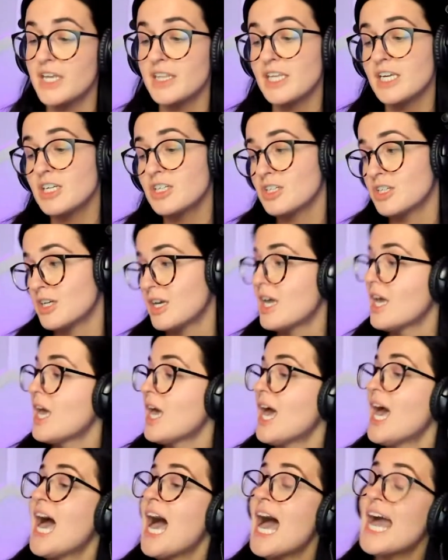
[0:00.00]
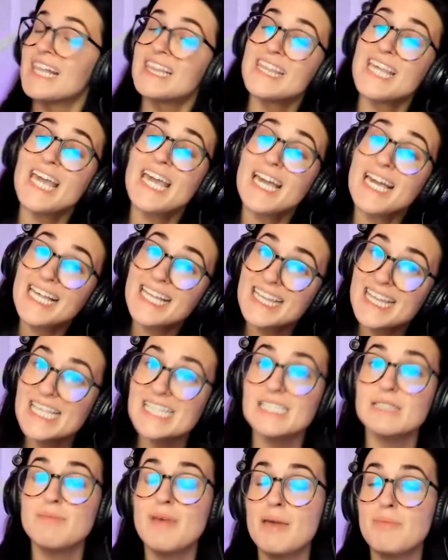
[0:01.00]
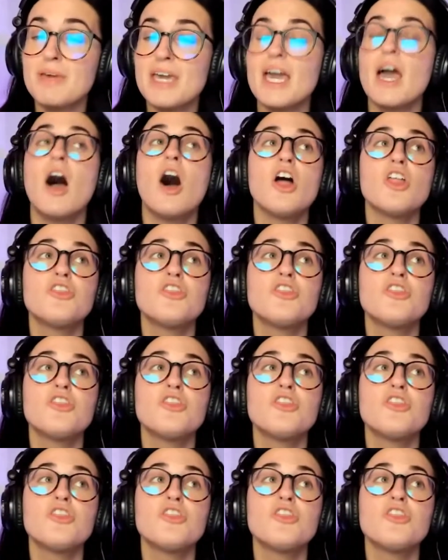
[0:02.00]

I think, I think this might be it.